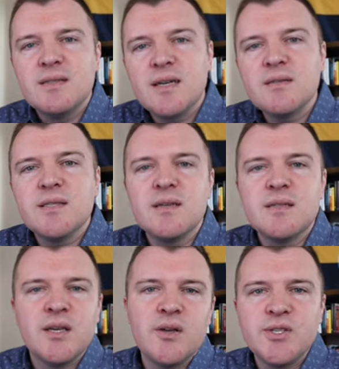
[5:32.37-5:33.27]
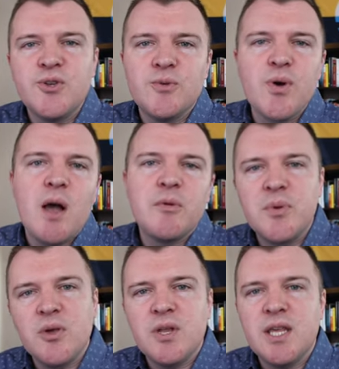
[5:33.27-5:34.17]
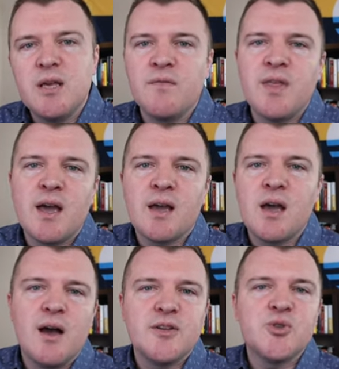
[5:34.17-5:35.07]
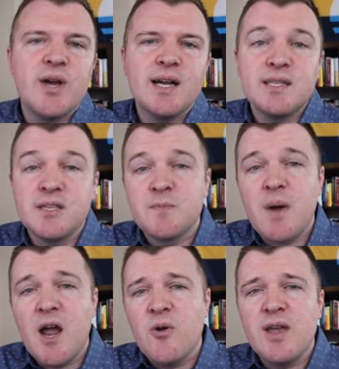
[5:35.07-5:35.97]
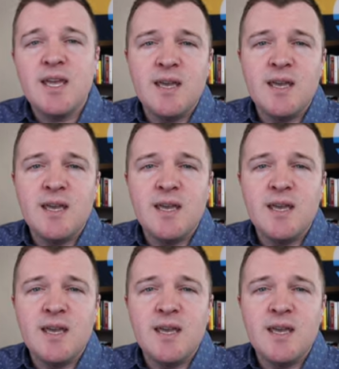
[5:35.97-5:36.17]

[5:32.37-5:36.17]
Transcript: Delta tells you the probability of that contract expiring